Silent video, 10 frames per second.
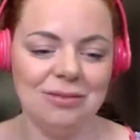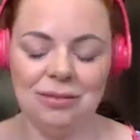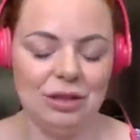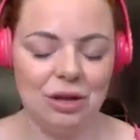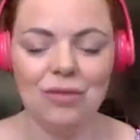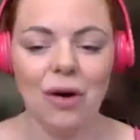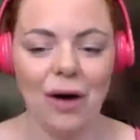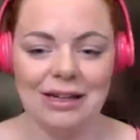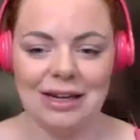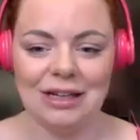you've got
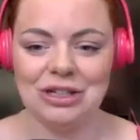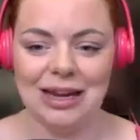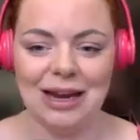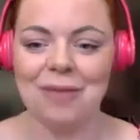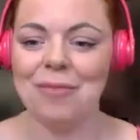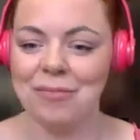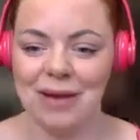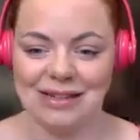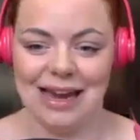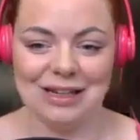ADHD. I'm on
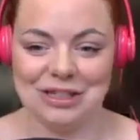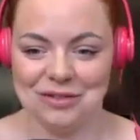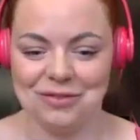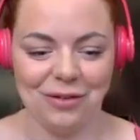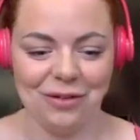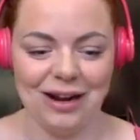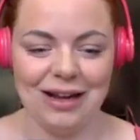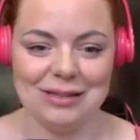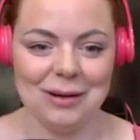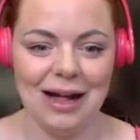medication for it
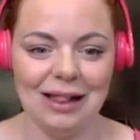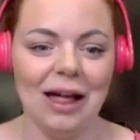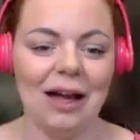as well.